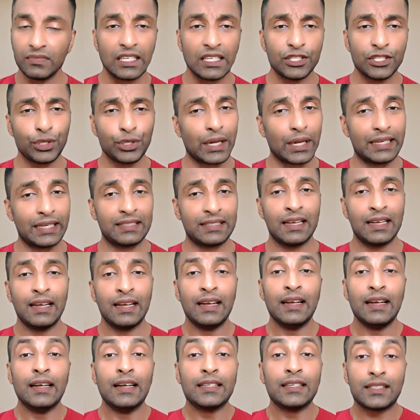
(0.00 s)
So, guys,
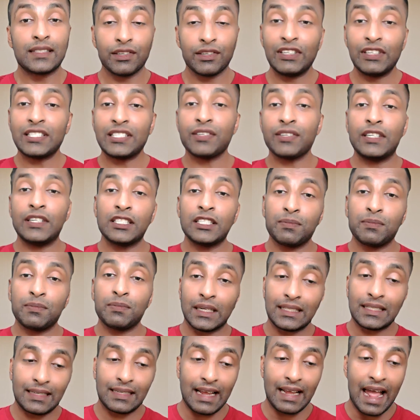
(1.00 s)
civil servants
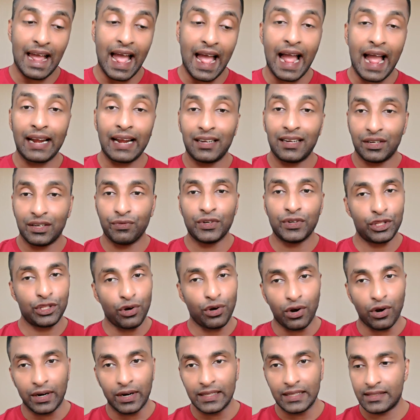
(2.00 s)
must act with
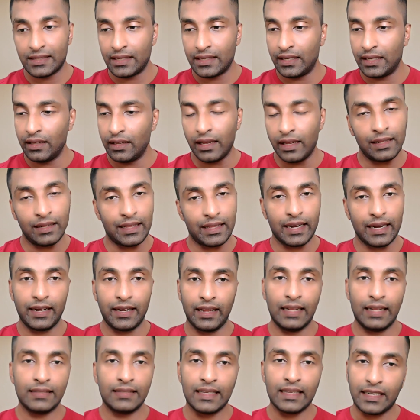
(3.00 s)
honesty in their
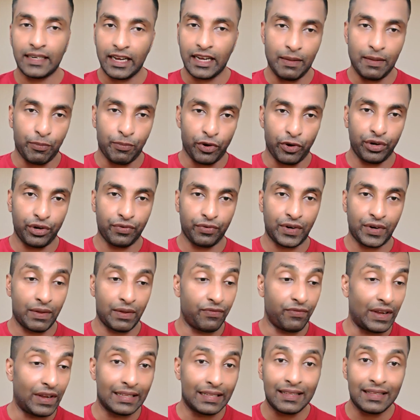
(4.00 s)
dealings at any point of time,
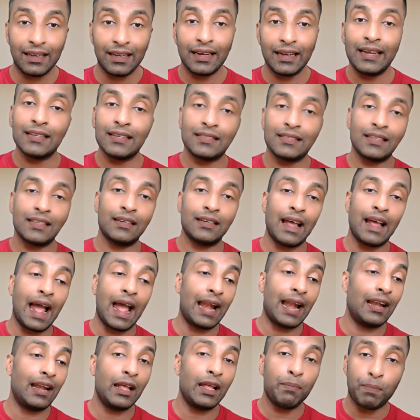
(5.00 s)
whether it is in
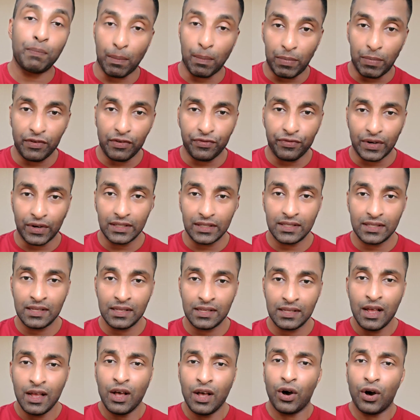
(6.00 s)
handling public funds
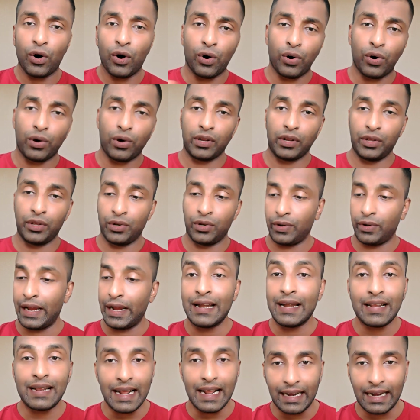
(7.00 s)
or
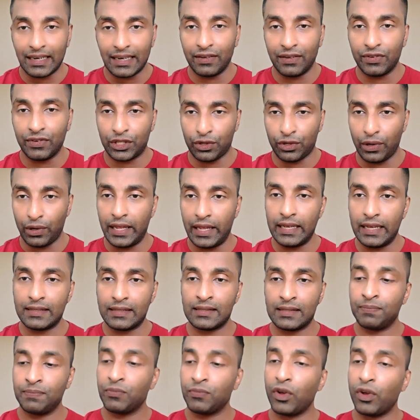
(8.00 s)
interacting with
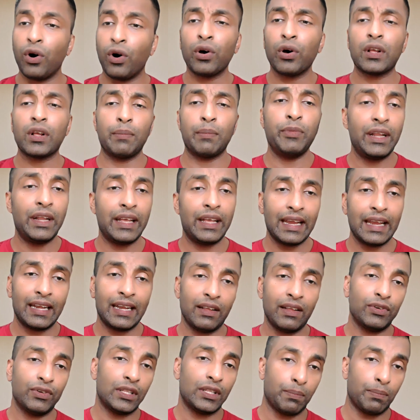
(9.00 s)
colleagues or
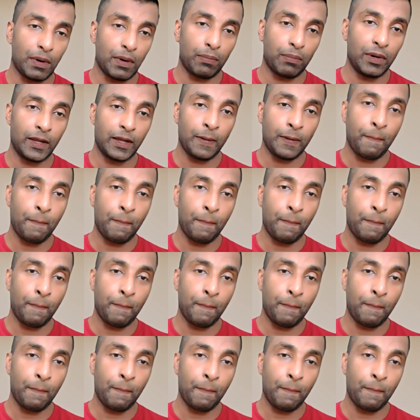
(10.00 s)
communicating with the public.